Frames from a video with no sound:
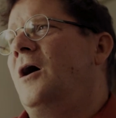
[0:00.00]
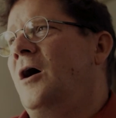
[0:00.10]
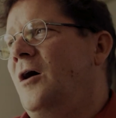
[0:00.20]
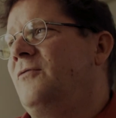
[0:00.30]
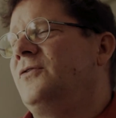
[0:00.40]

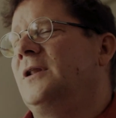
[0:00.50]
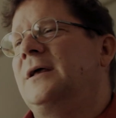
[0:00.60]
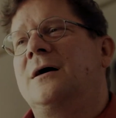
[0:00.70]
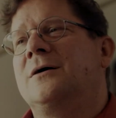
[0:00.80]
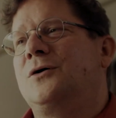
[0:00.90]

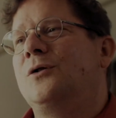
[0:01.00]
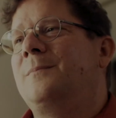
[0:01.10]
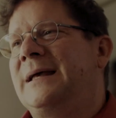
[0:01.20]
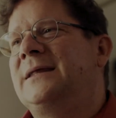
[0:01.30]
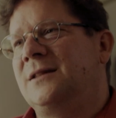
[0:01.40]
awfully Uncle
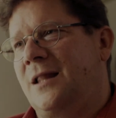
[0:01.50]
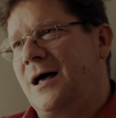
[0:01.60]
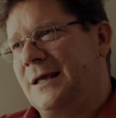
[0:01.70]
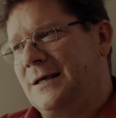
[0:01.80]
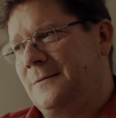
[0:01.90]

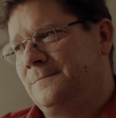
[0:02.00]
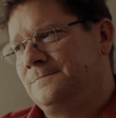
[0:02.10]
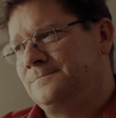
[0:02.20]
Ben-like,